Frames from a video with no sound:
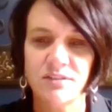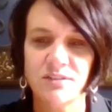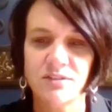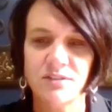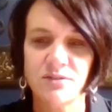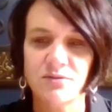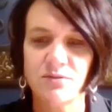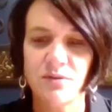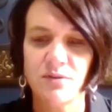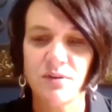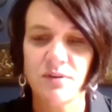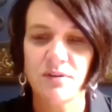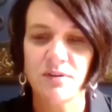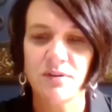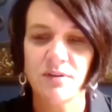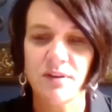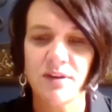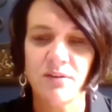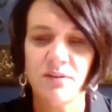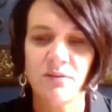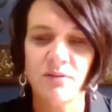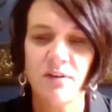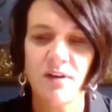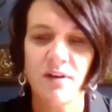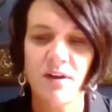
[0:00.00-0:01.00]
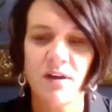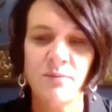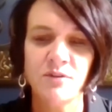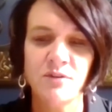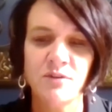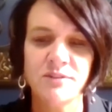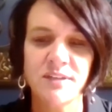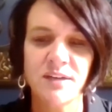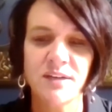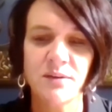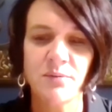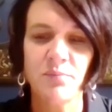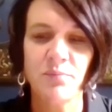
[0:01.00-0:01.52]
So, you know,
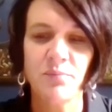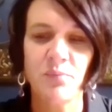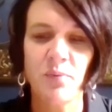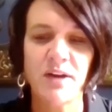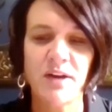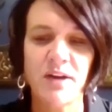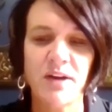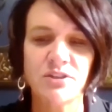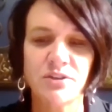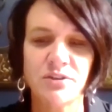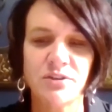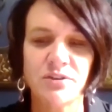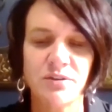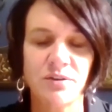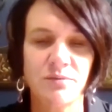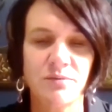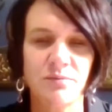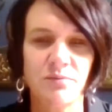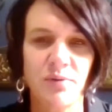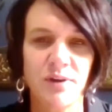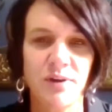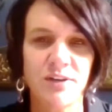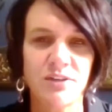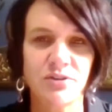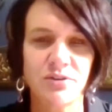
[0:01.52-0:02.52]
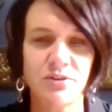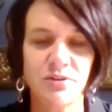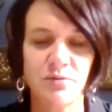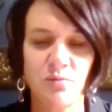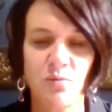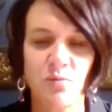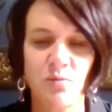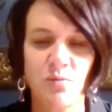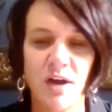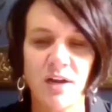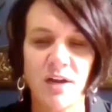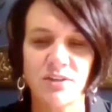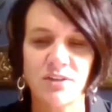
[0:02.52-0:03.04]
almost like a pressure
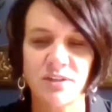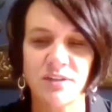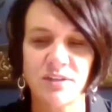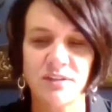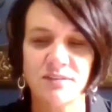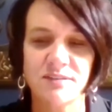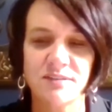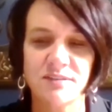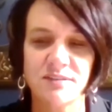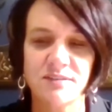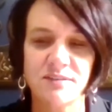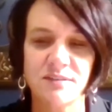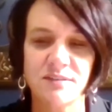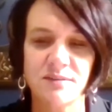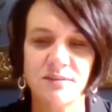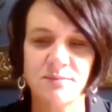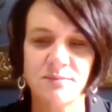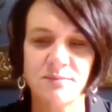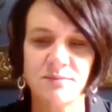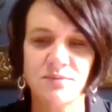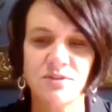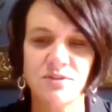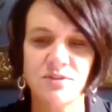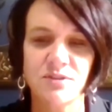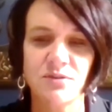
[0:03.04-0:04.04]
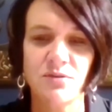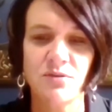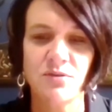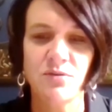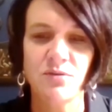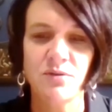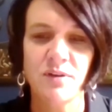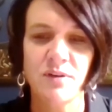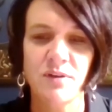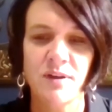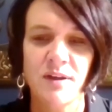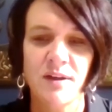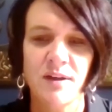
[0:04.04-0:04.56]
washing system.
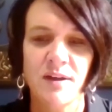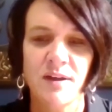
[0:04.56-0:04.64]
So